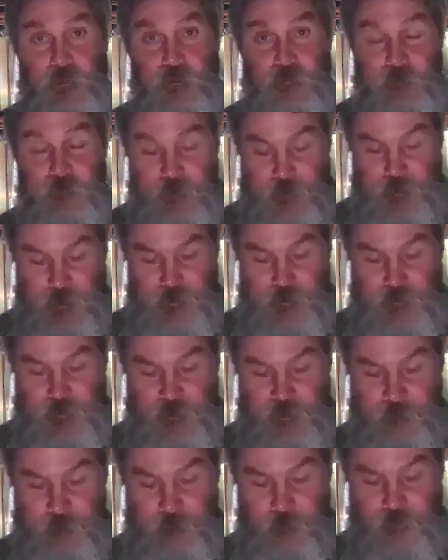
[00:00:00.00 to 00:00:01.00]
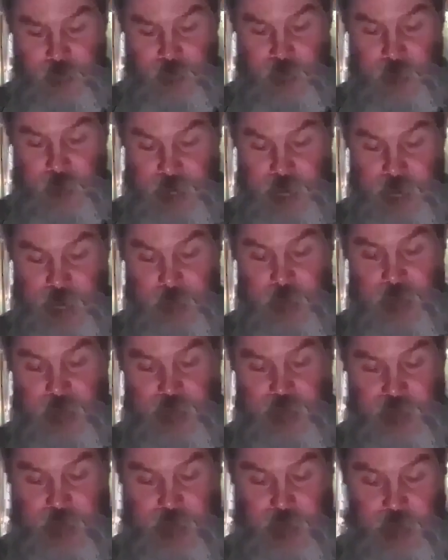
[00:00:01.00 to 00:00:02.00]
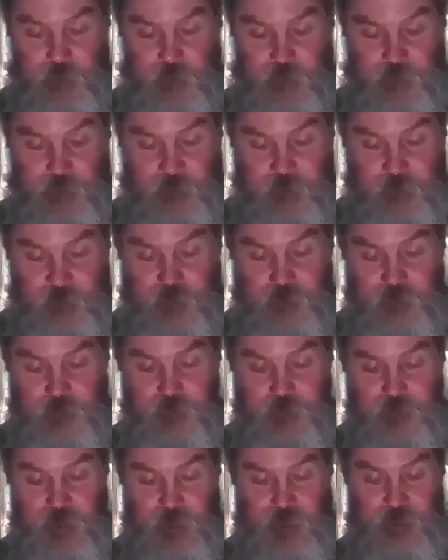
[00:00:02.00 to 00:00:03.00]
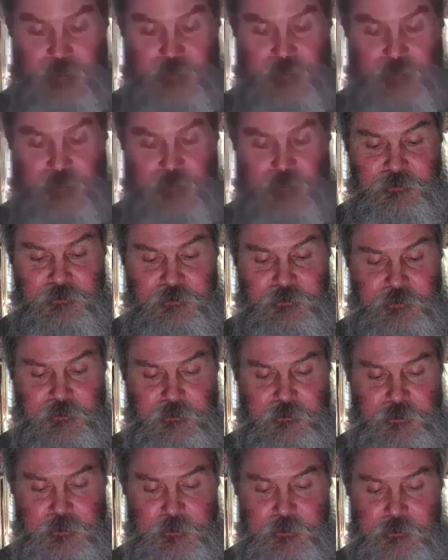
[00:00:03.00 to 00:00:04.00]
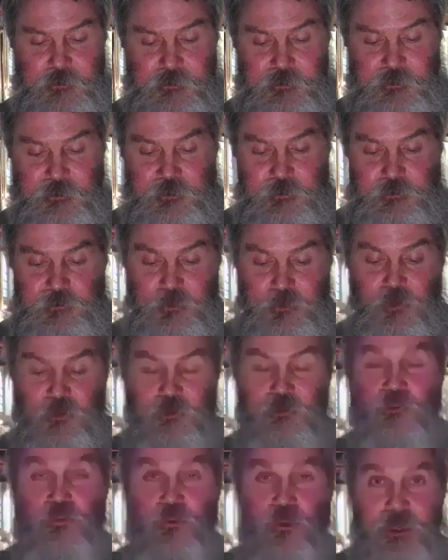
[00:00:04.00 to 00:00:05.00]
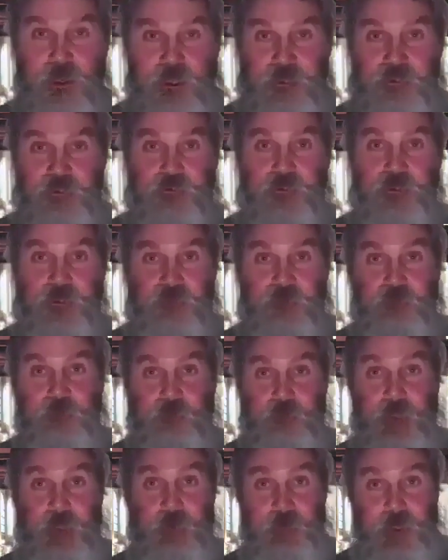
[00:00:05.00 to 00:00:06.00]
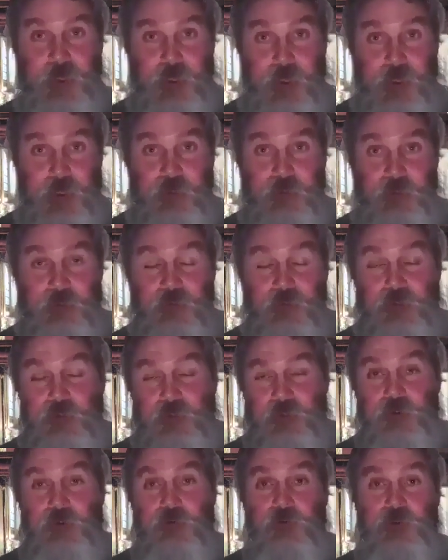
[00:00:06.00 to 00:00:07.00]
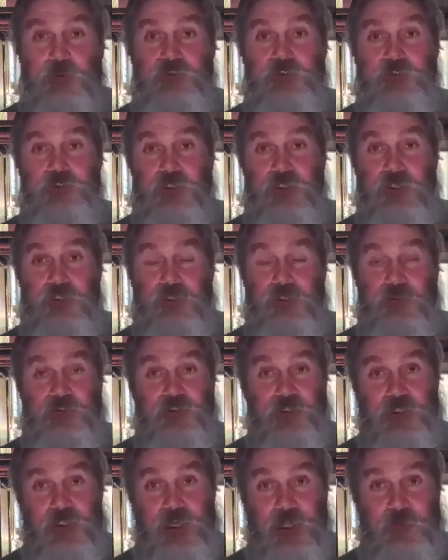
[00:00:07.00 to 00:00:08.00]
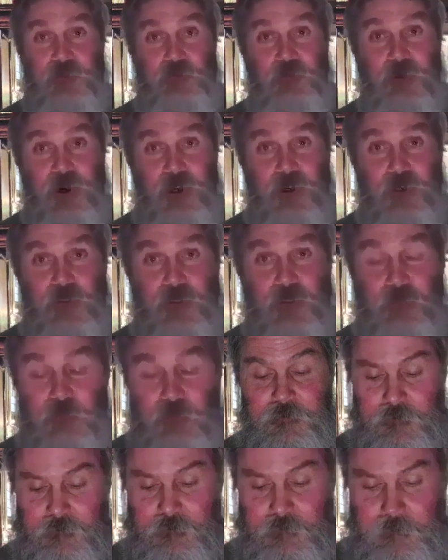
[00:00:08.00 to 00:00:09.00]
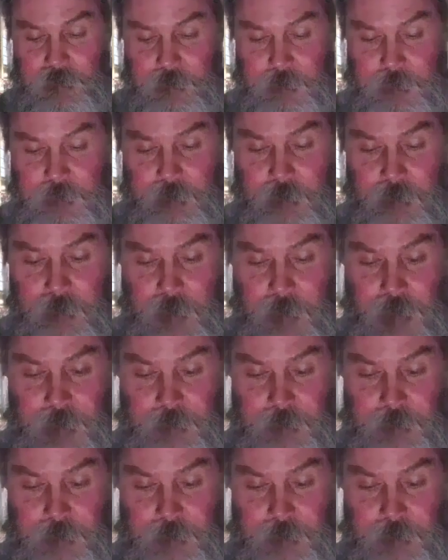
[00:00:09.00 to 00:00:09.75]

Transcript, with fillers: and deported, and deported, became exiles, two lands in Assyria, northwest of Babylon, which uh, is in Iraq,